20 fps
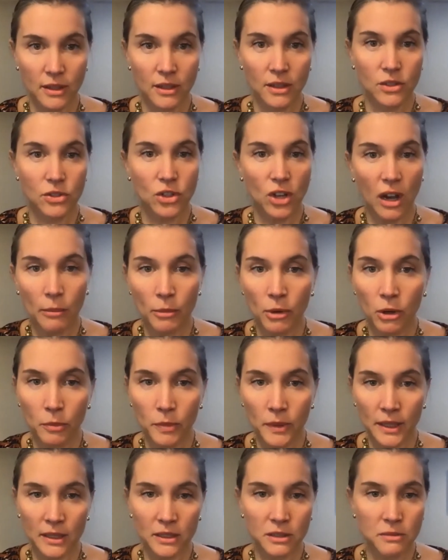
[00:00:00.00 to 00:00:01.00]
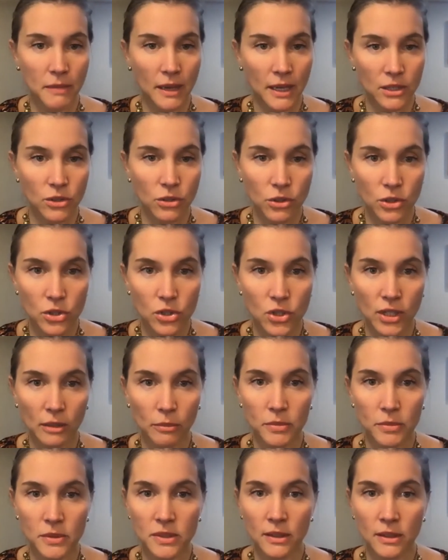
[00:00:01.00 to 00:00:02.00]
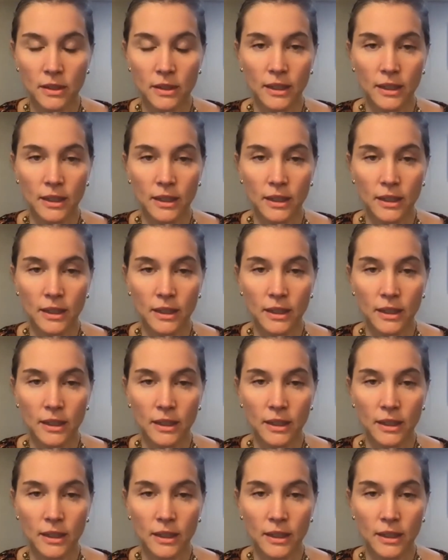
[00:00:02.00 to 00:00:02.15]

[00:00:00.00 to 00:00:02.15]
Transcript: job openings, mentorships,